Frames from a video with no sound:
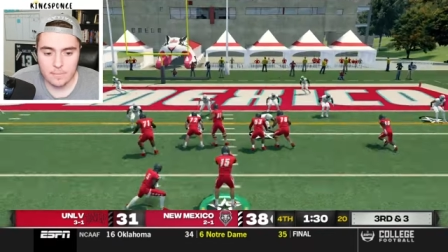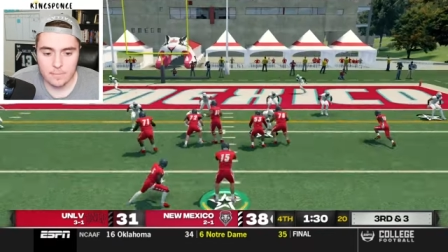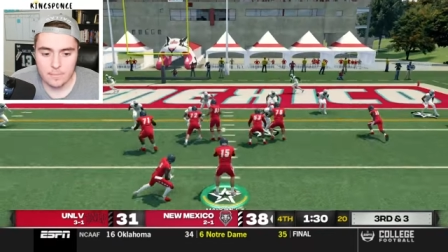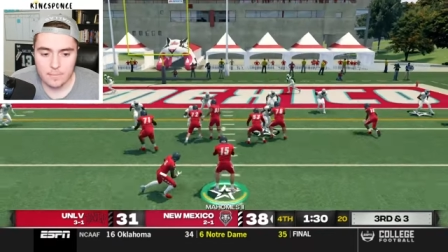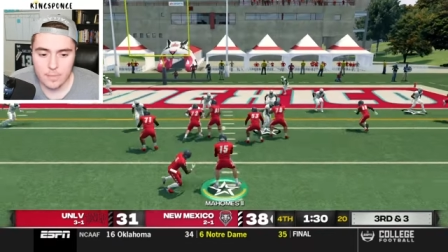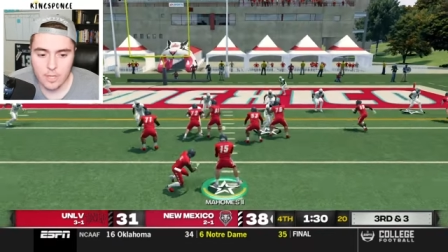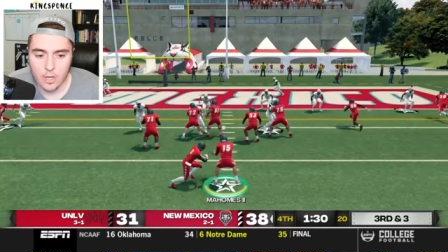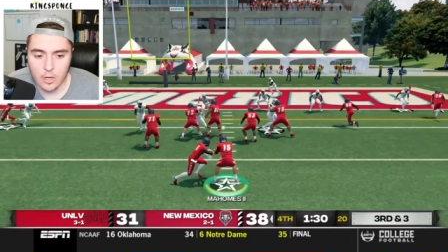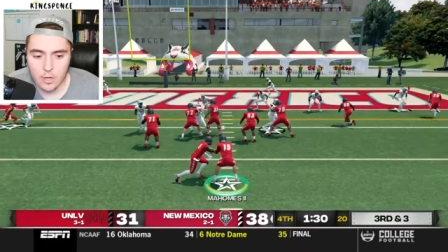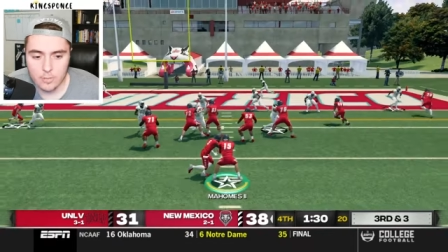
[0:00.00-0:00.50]

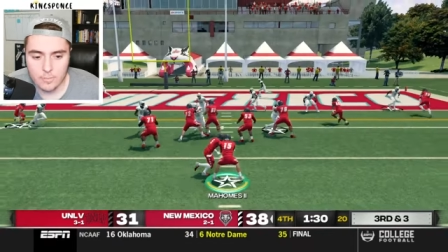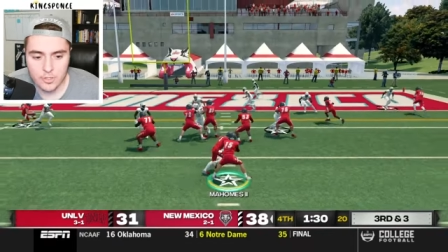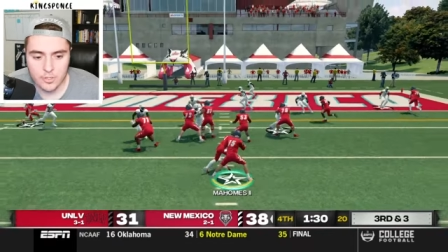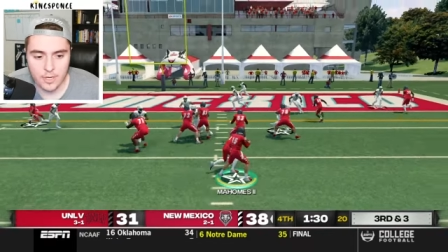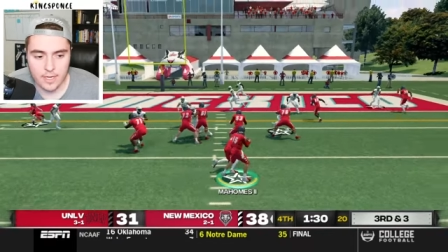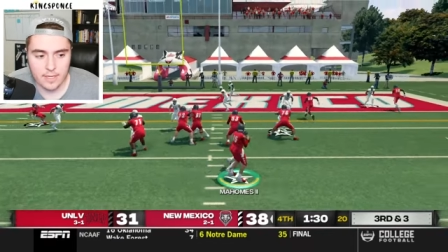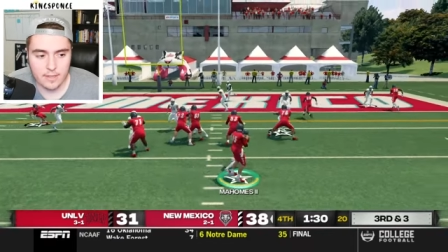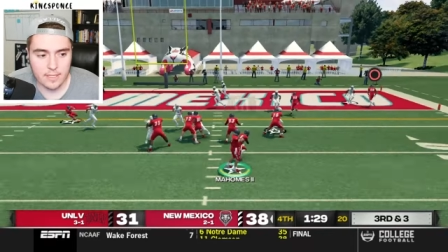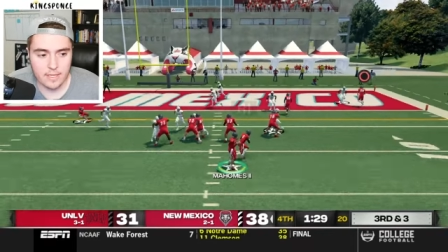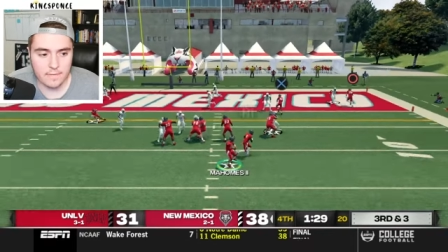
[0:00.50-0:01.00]
Mahomes
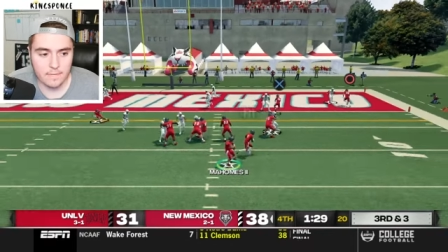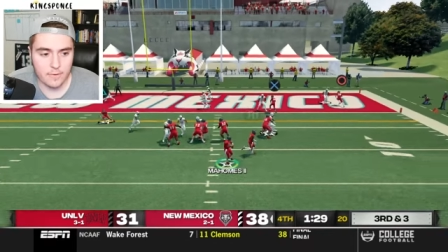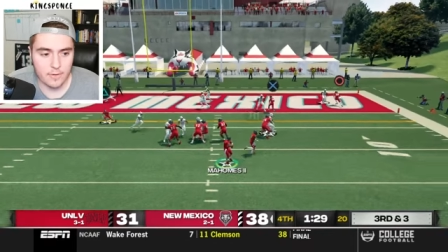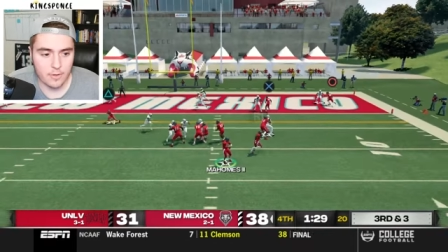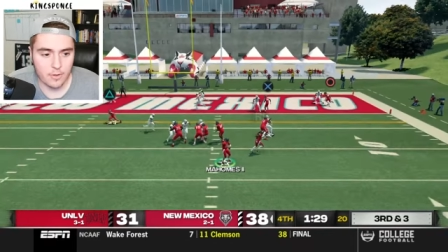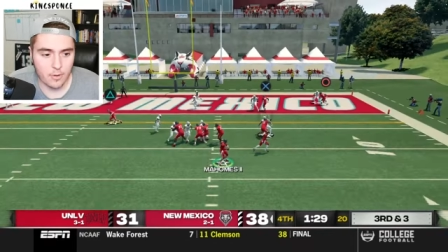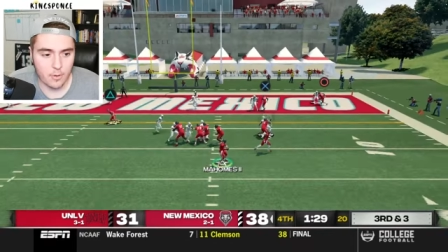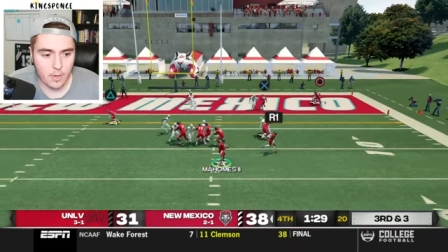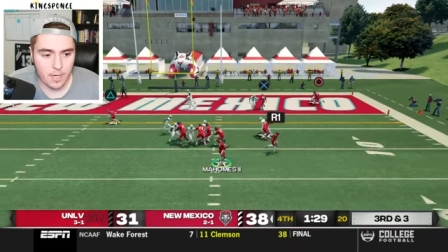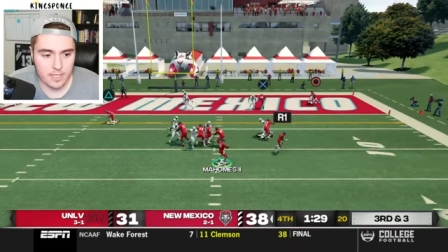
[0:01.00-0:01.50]
trying to leave
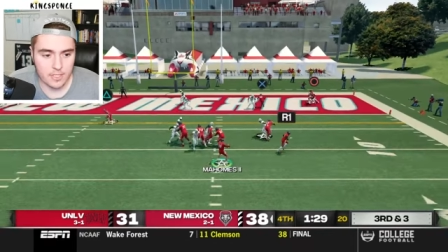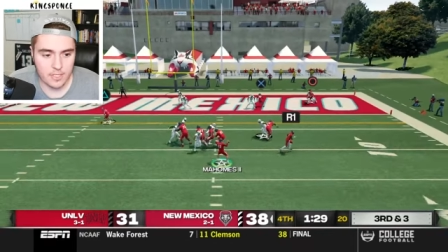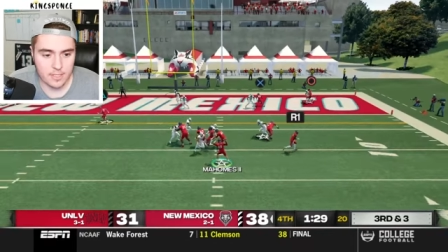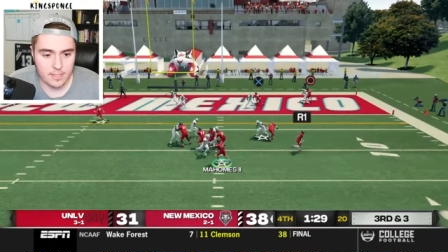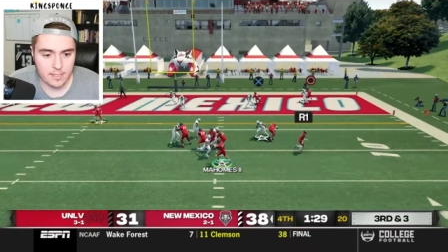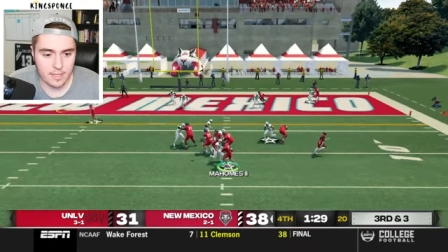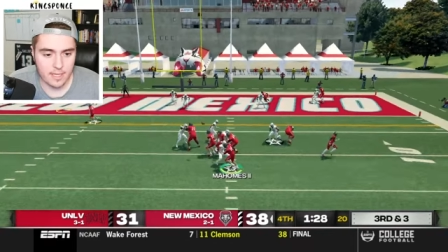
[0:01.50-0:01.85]
no questions